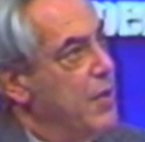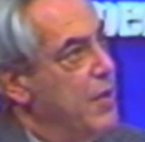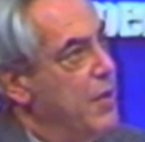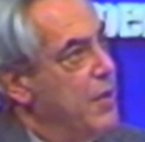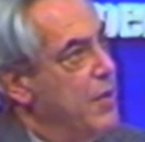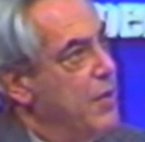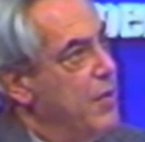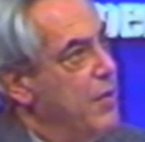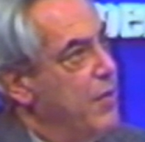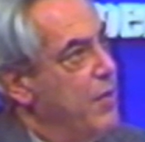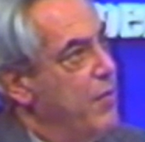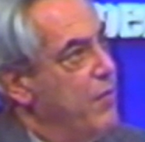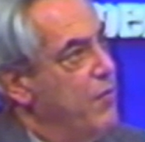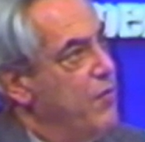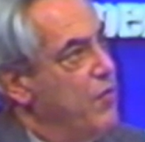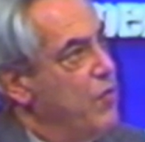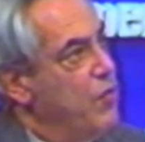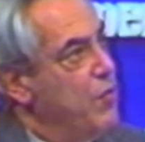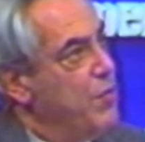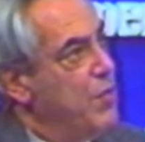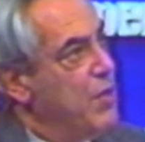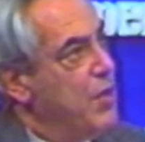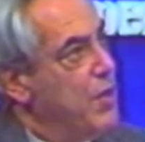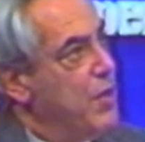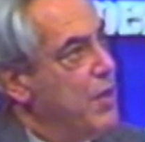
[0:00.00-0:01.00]
uh,
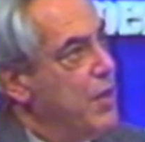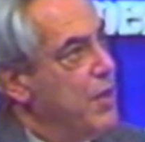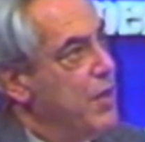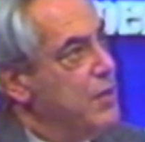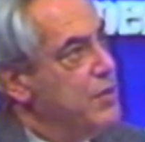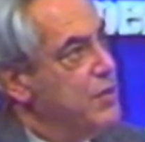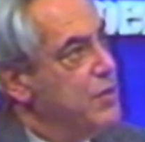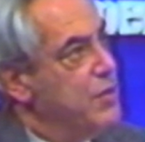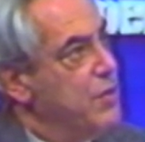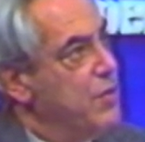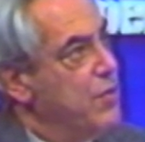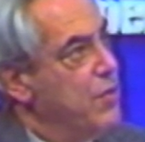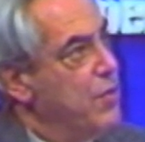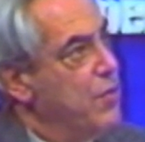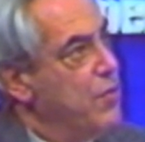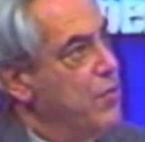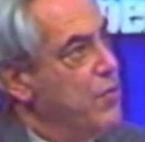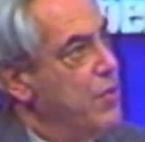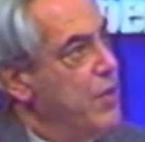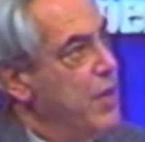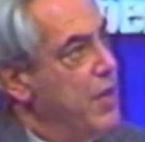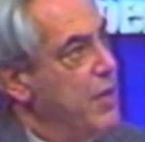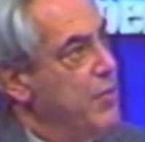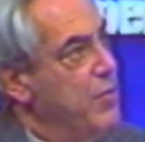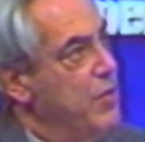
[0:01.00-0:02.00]
verbalize your
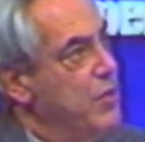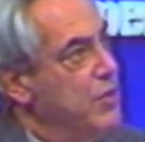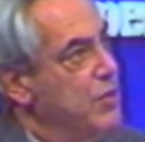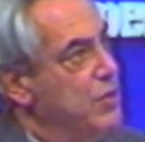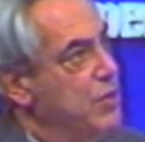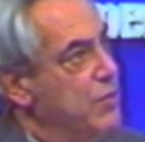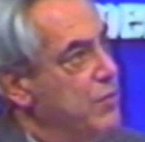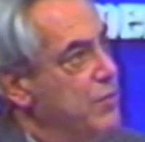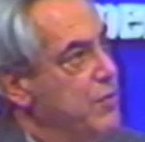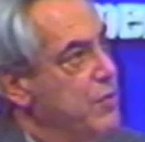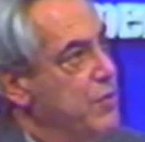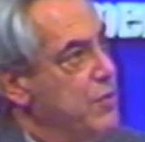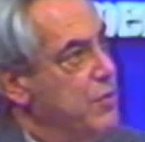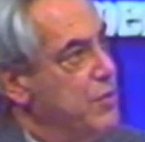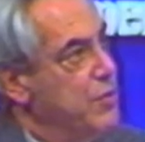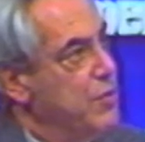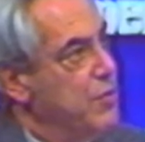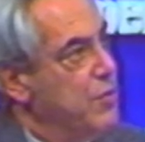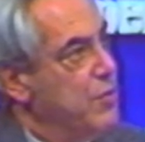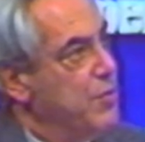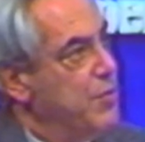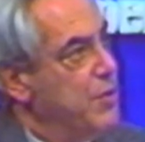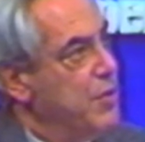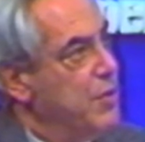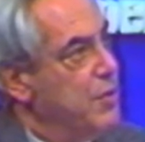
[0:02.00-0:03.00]
own image of
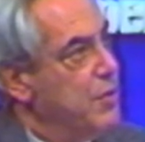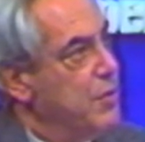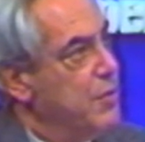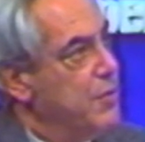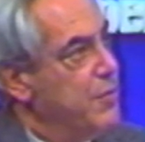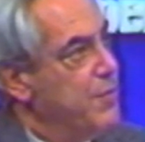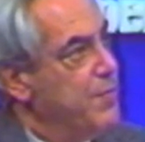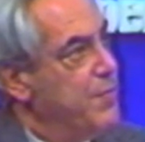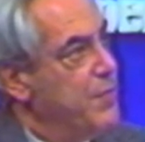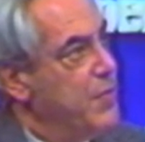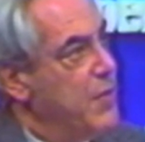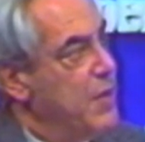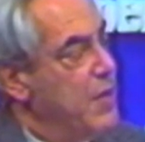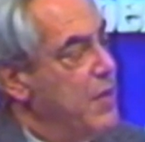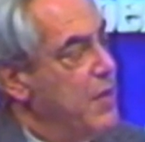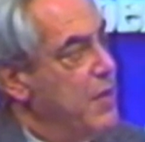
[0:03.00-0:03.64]
utopia,